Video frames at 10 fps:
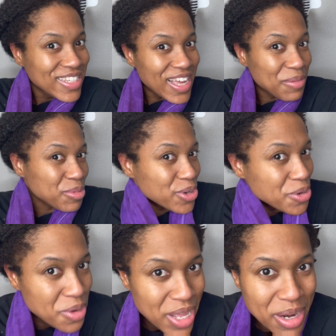I'm going to
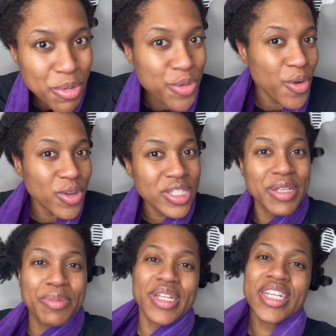go ahead and move on to
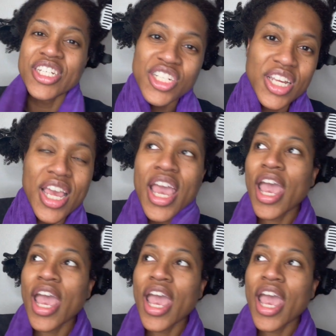deep conditioning.